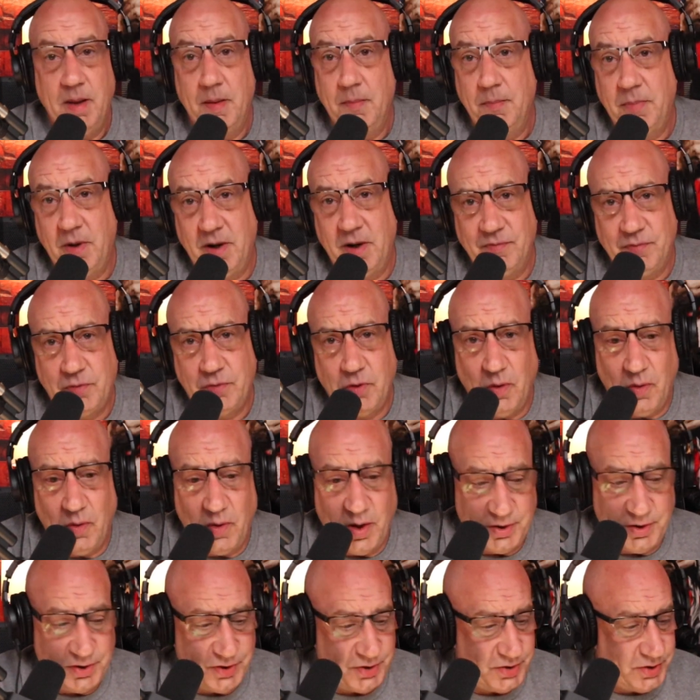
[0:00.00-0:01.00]
But of
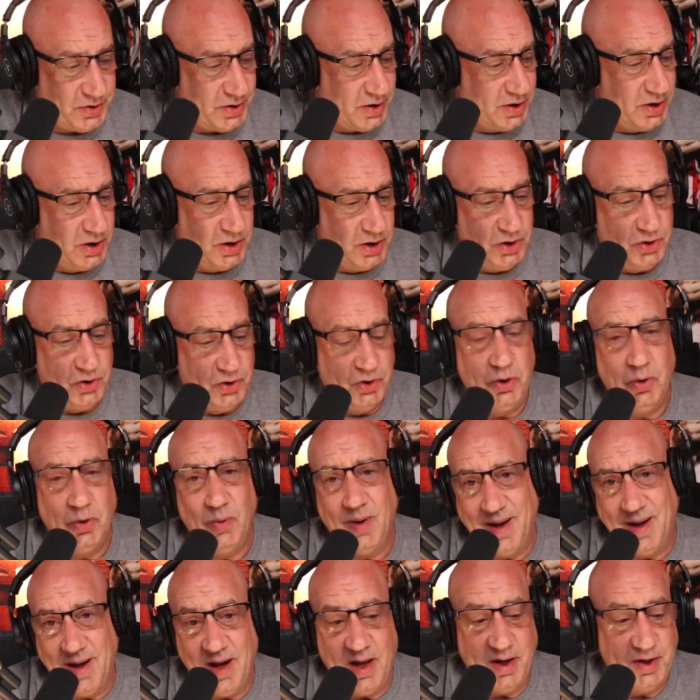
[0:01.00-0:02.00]
course, do
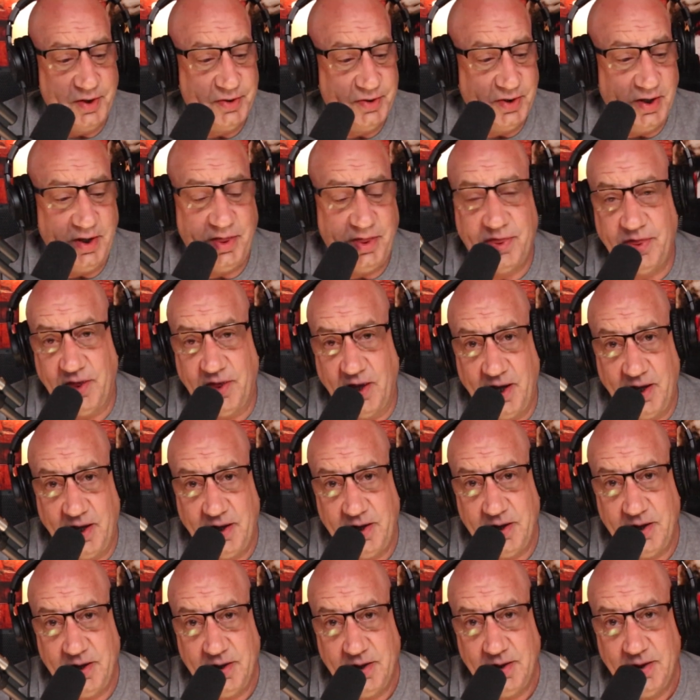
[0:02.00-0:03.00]
you honestly
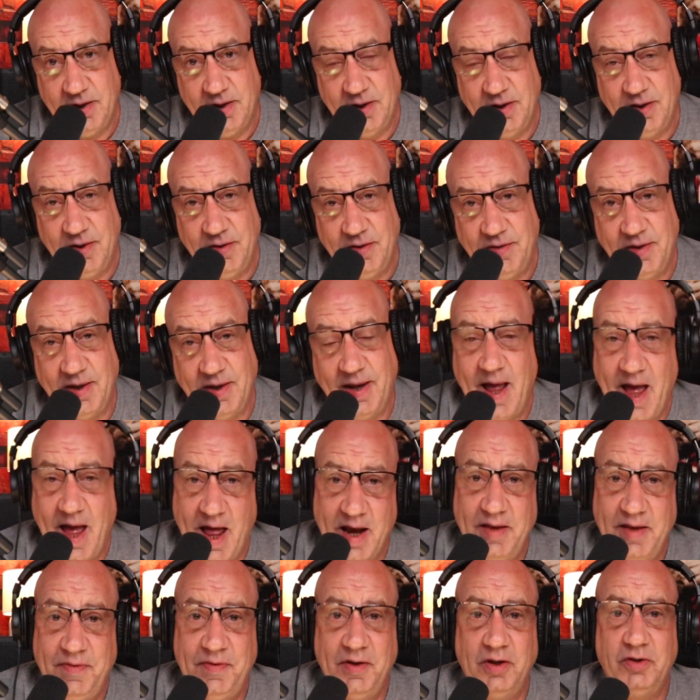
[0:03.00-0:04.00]
think that
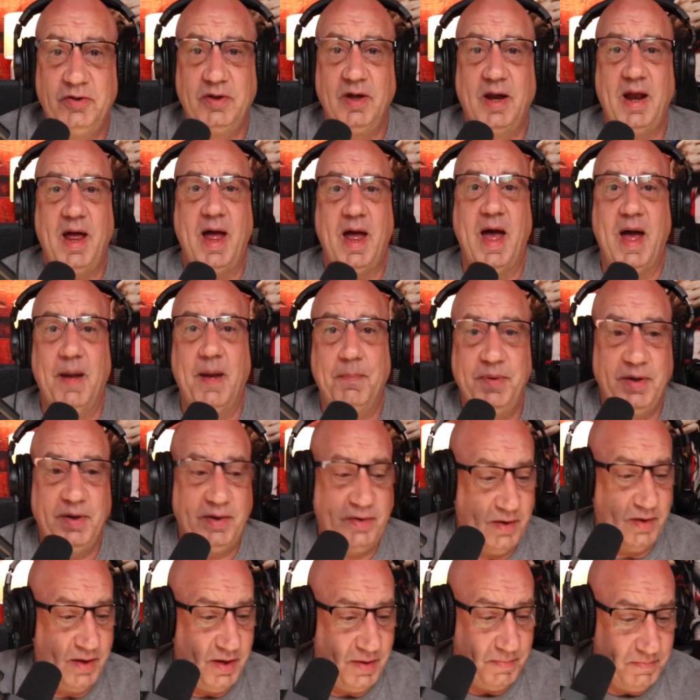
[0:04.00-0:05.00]
anything's going to happen
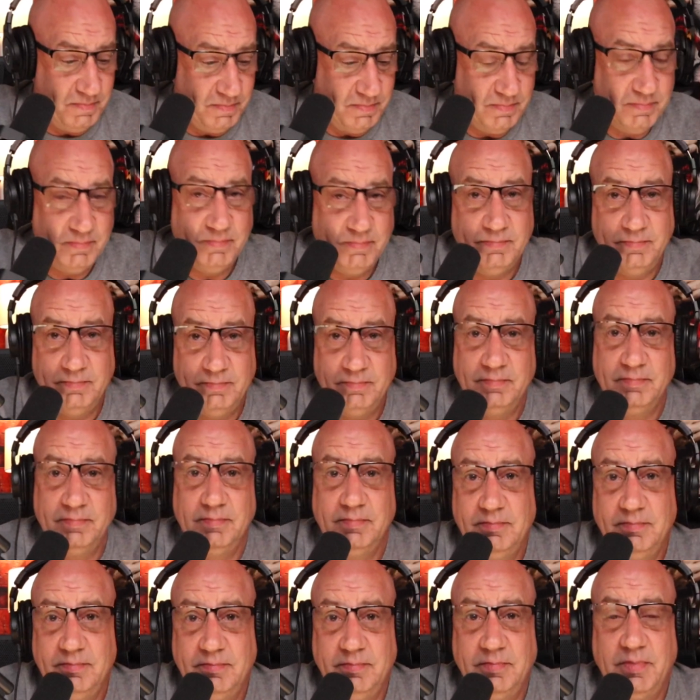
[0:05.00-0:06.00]
to him?
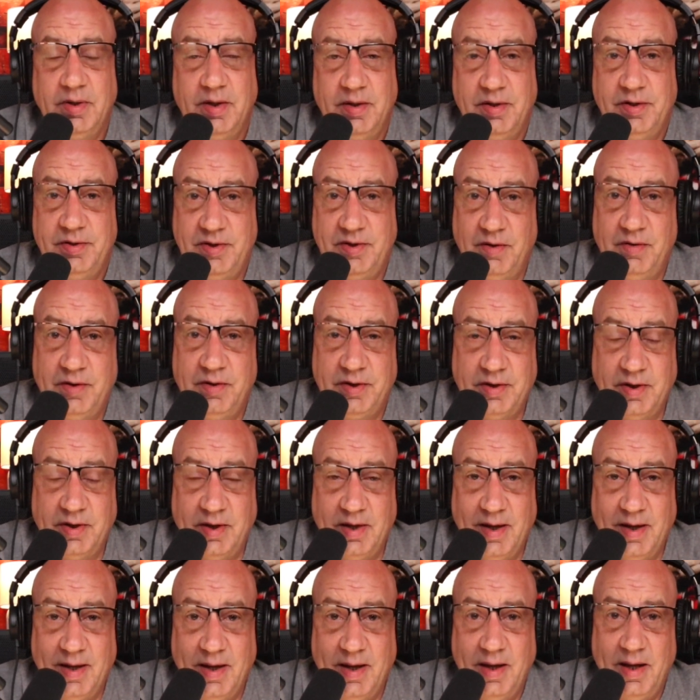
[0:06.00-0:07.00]

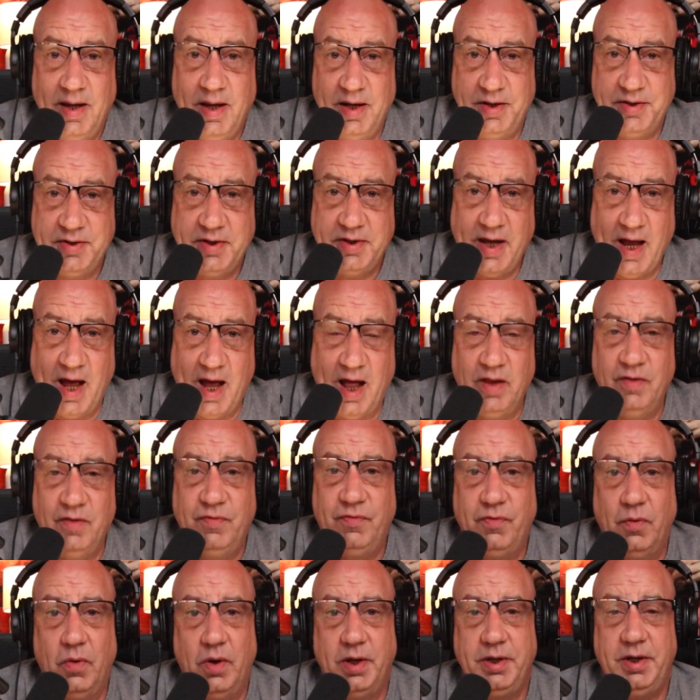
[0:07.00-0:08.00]
Seriously, it's
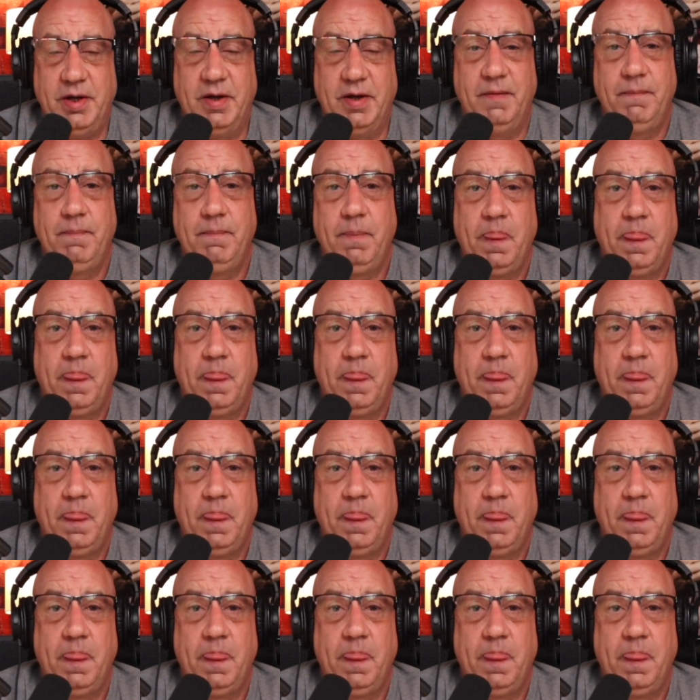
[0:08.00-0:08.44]
California.